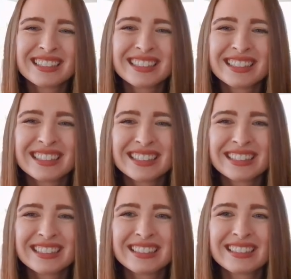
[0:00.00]

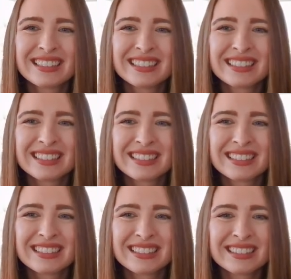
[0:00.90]

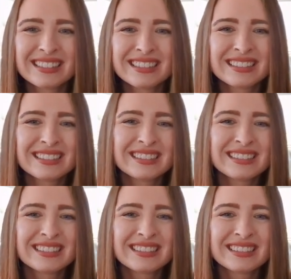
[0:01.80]

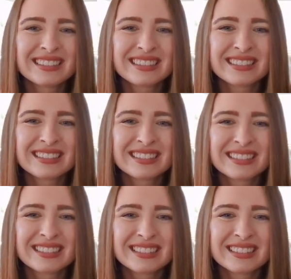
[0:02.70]

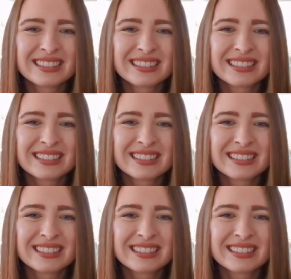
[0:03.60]
No words are spoken by the person on screen.